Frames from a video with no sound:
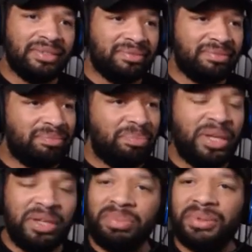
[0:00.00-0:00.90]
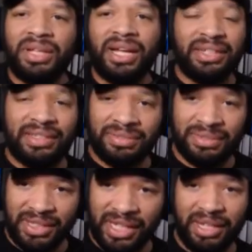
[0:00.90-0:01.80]
people, a lot of different
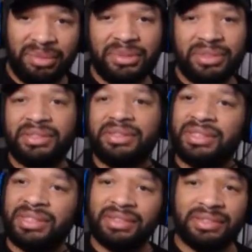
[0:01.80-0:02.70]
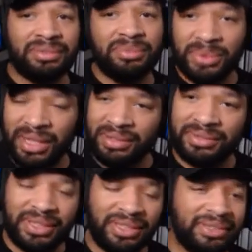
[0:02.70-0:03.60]
gamers, and whatever
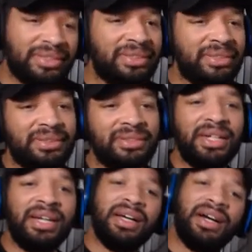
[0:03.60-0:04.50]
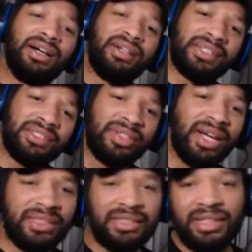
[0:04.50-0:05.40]
else. So
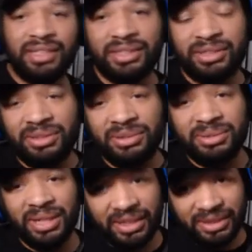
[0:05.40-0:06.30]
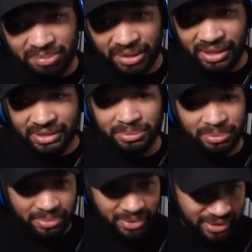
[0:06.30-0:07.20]
congratulations to Xbox
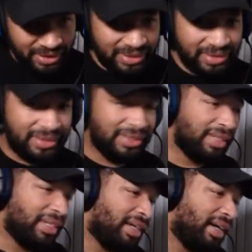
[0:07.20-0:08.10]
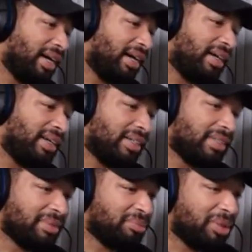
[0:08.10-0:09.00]
One.
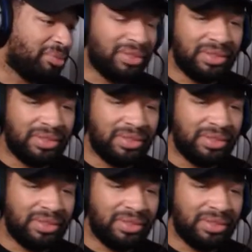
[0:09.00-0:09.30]
Make me